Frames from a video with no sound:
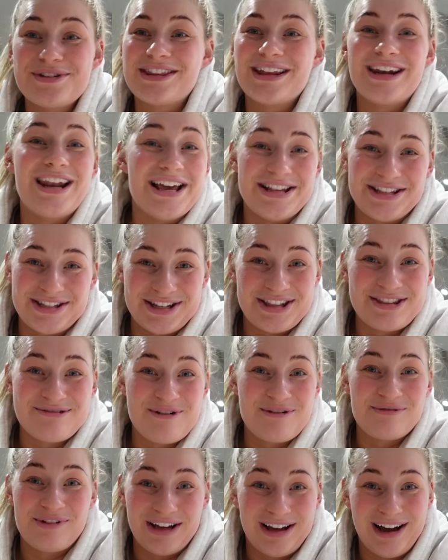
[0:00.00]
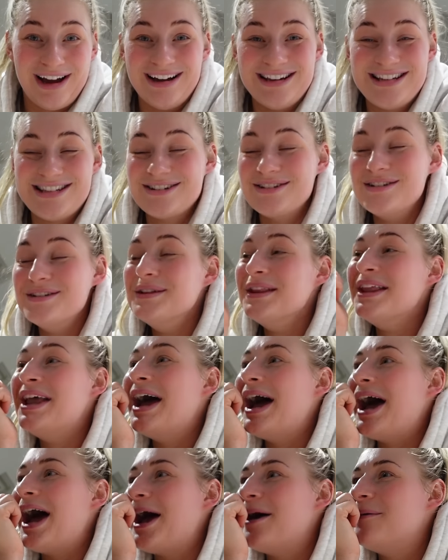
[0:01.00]
with the list at the moment, guys.
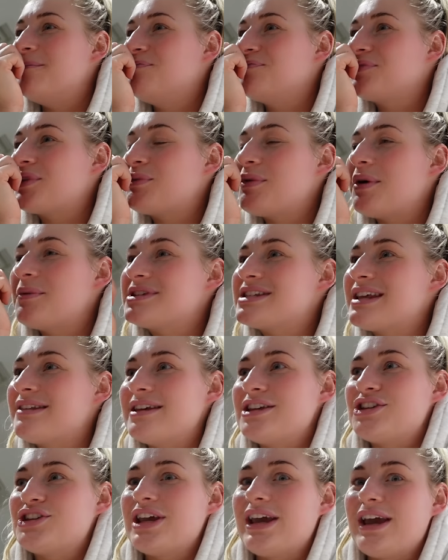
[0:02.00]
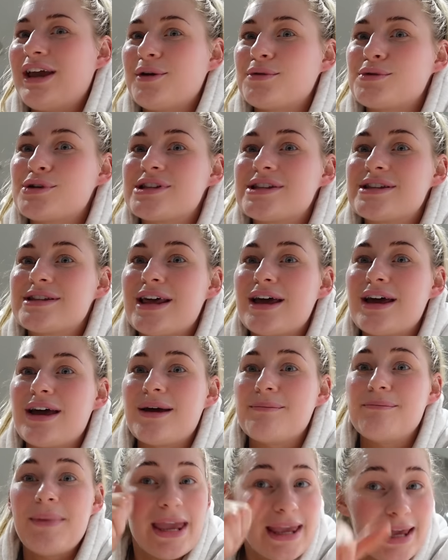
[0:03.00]
What was it this year? It was
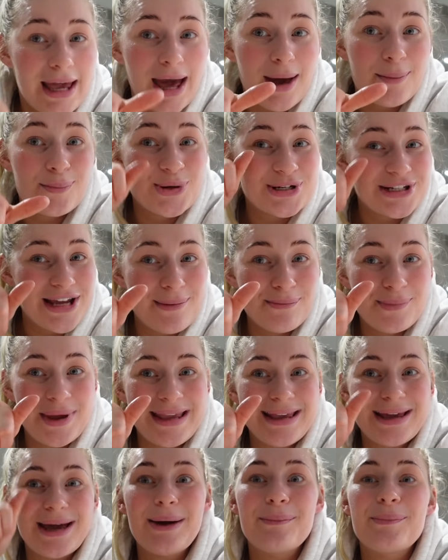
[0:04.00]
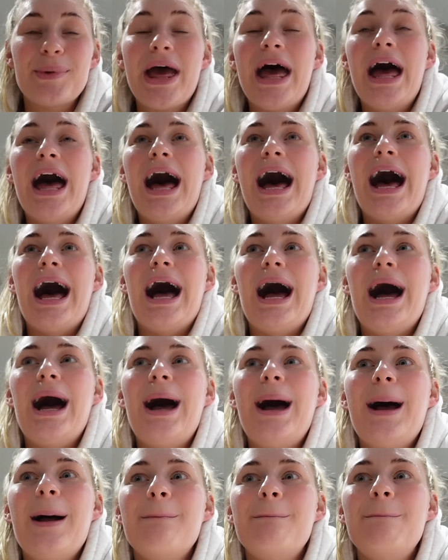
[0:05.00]
the makeup, pretend makeup.
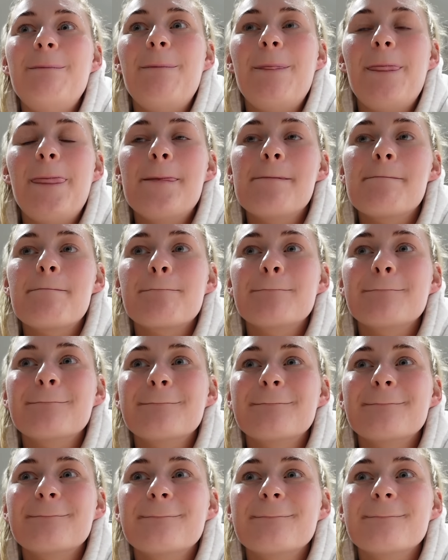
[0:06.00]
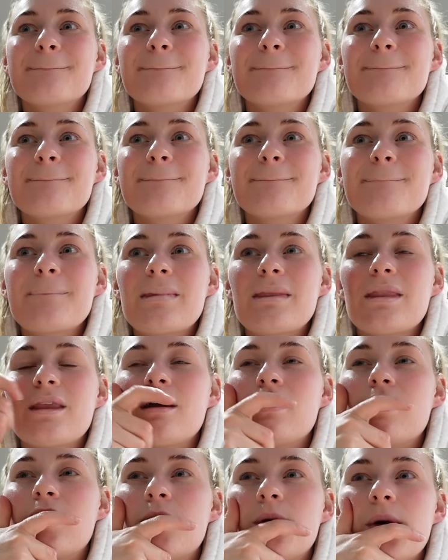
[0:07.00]

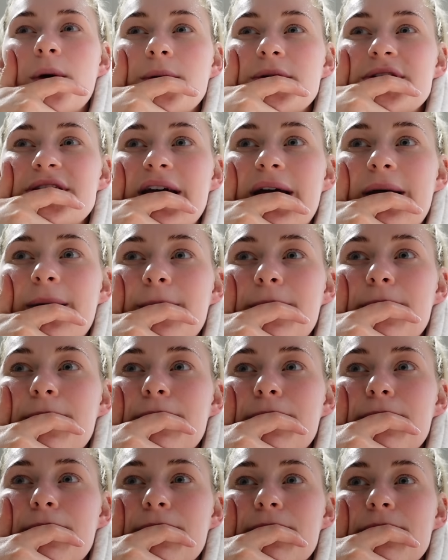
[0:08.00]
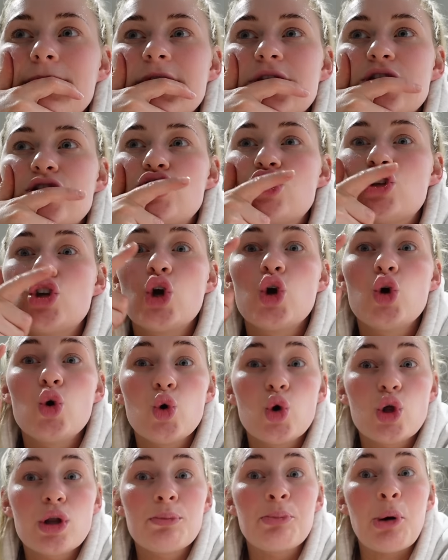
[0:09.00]
What was it?
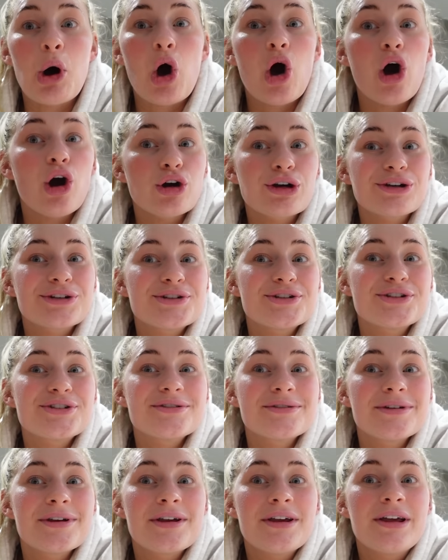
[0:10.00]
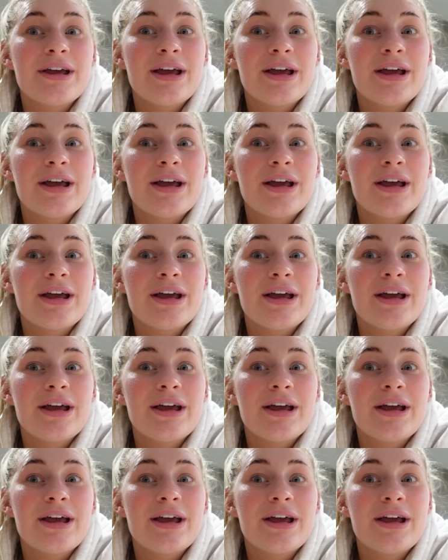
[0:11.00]
Toolbox.